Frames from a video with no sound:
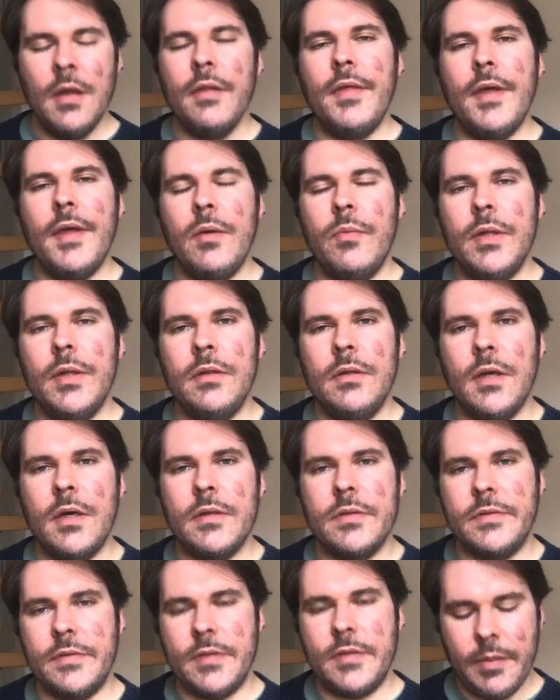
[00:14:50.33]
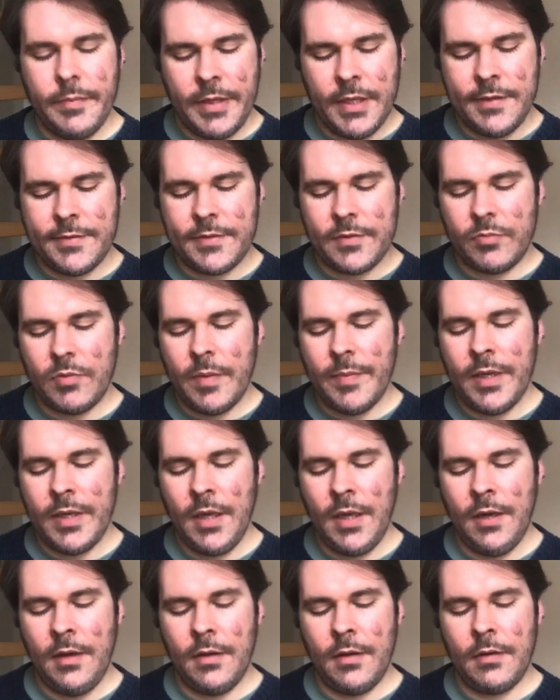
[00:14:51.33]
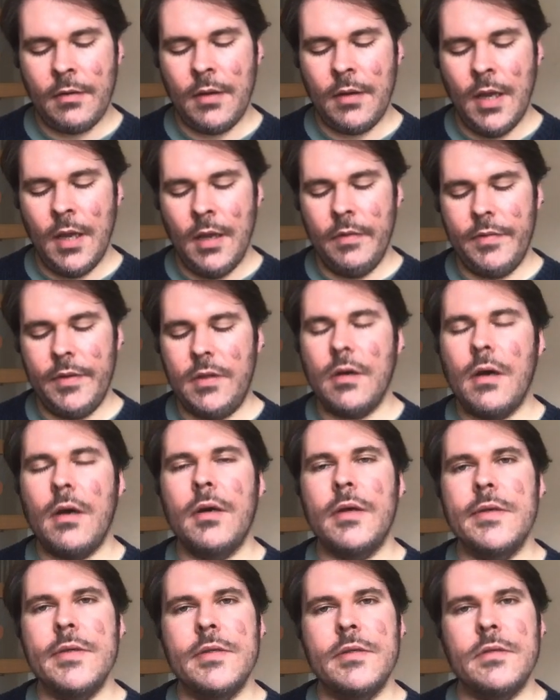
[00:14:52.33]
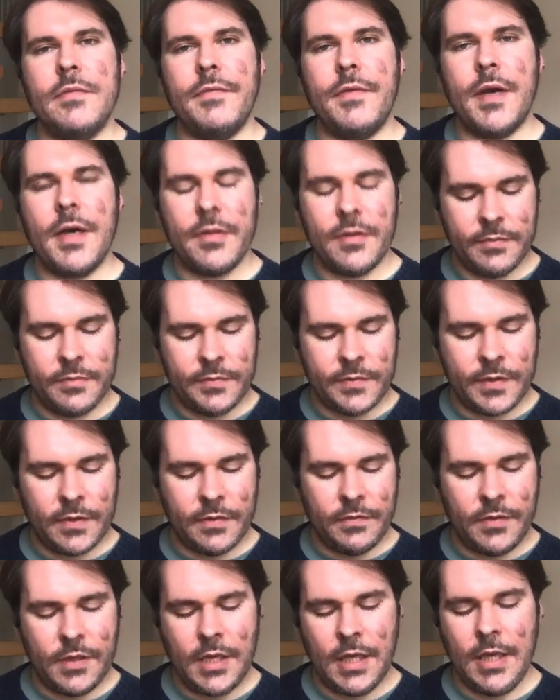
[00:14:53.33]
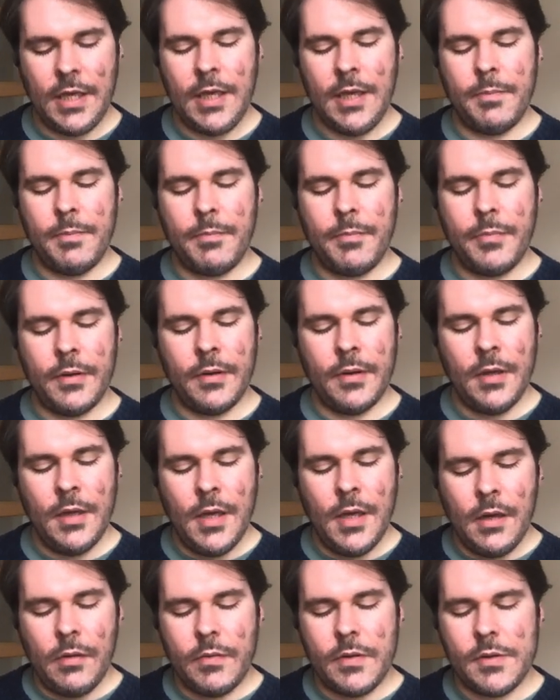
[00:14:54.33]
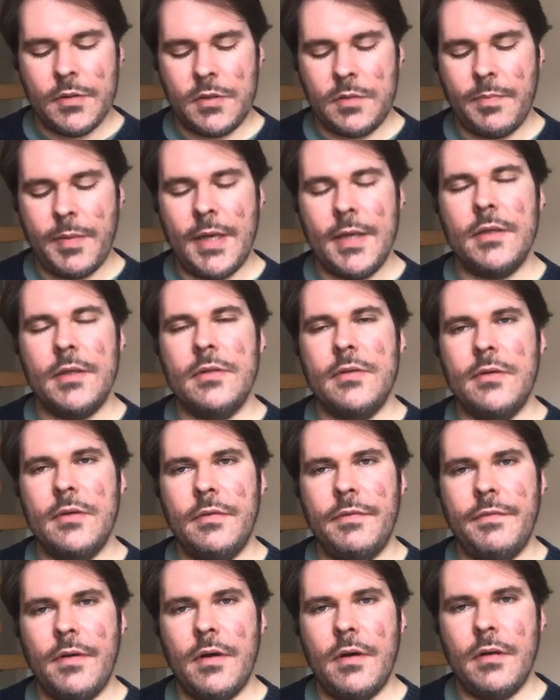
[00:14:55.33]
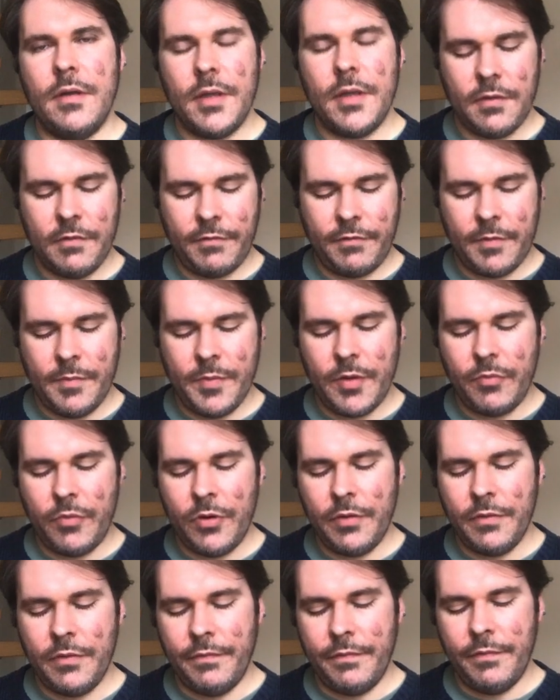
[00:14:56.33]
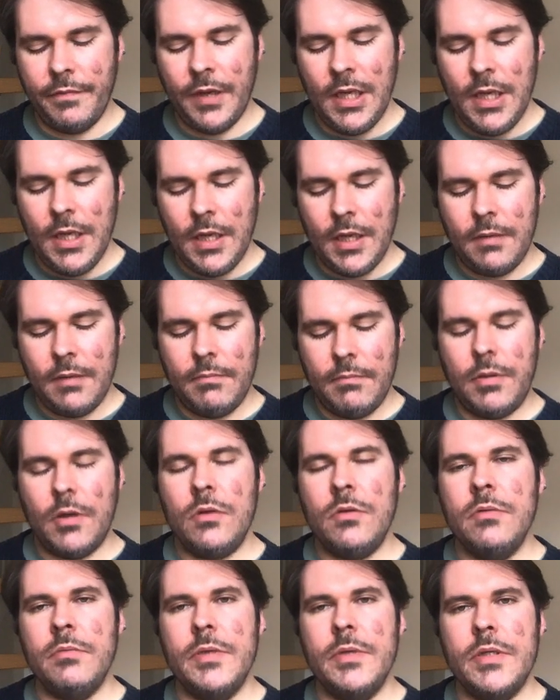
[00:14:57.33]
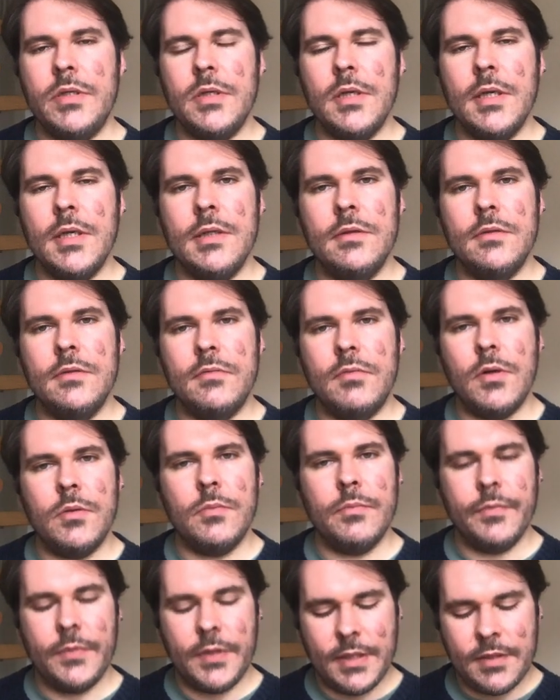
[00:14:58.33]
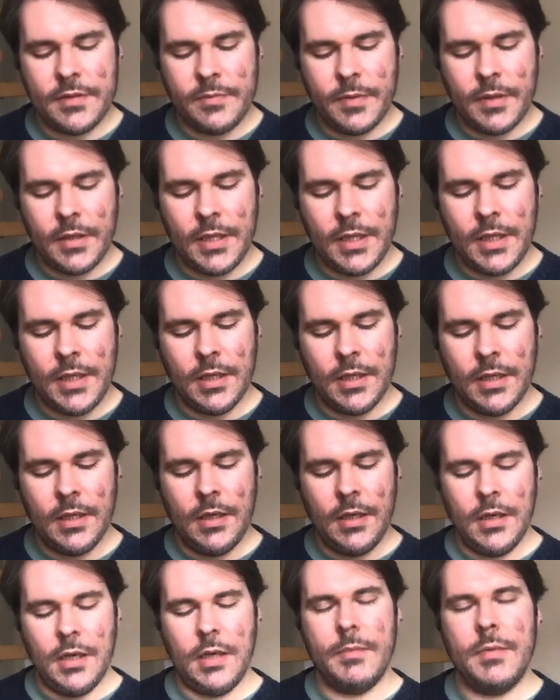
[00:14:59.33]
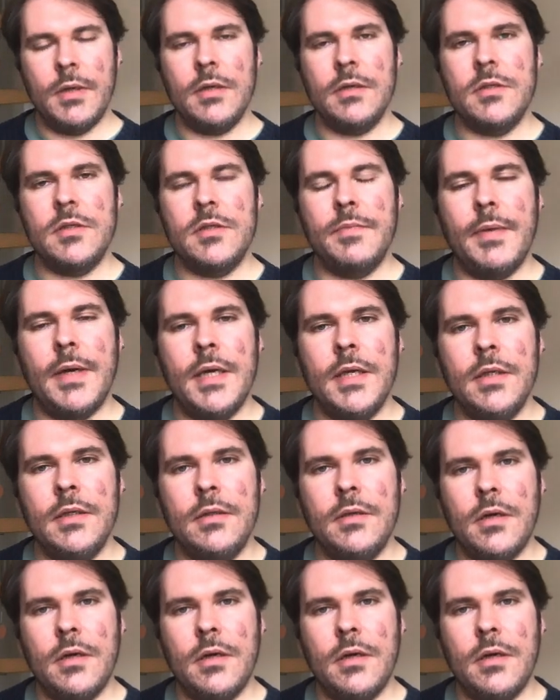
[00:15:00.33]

They will not see me swimming here, the darkest fathoms of the keep, where spikes are falling from the roof, and bone machines roam dismally among spine